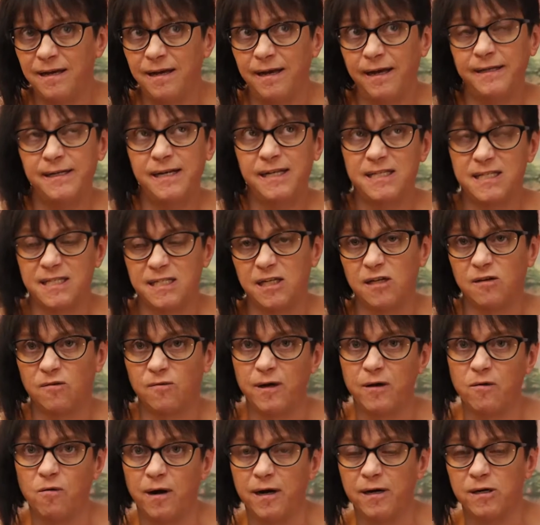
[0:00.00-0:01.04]
and it still
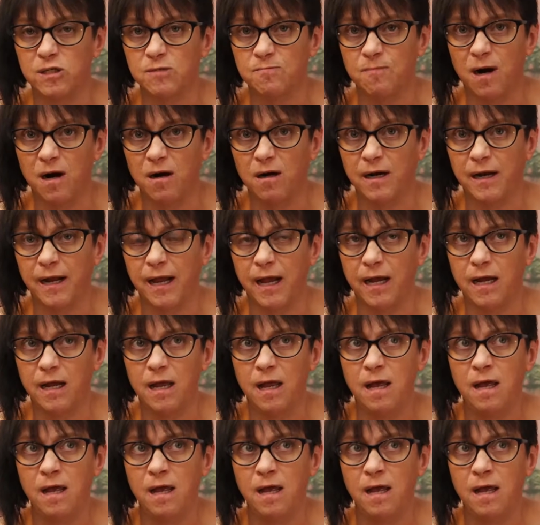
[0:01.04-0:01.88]
requires marketing.